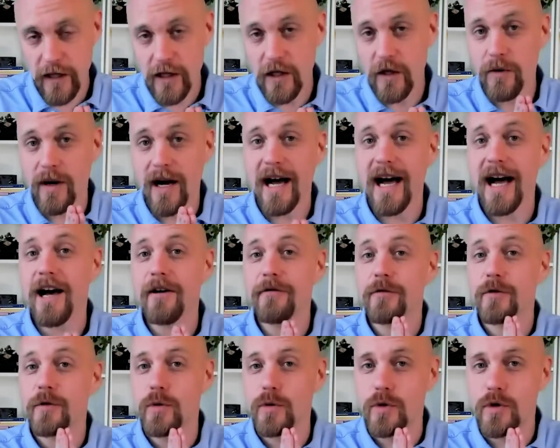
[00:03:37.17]
You
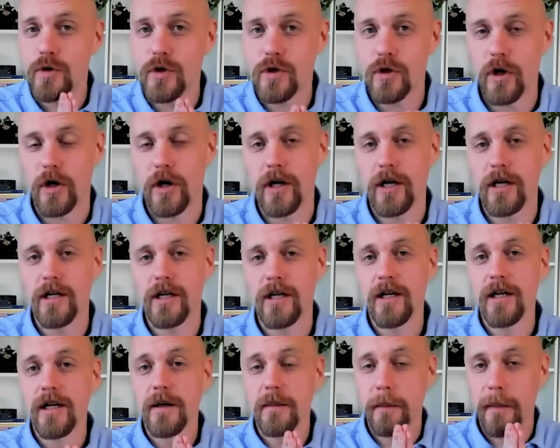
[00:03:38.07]
have to
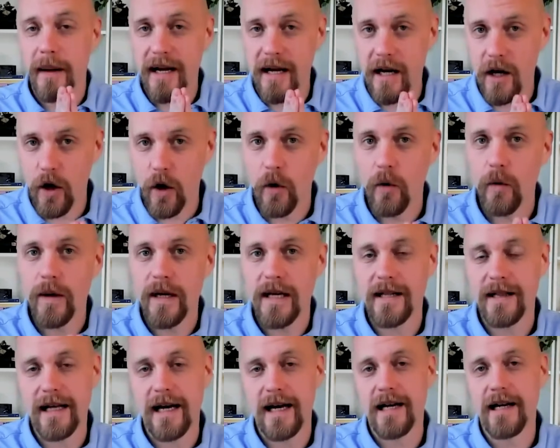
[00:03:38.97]
start by
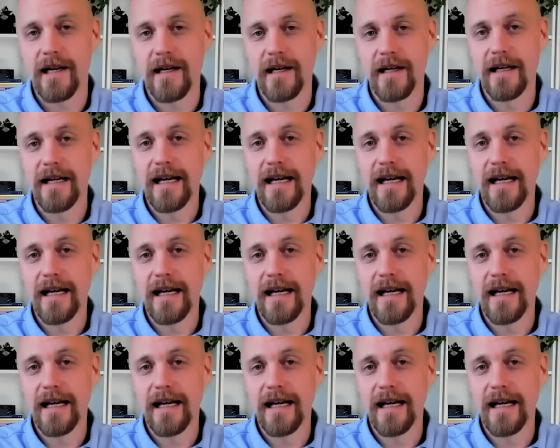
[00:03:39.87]
owning that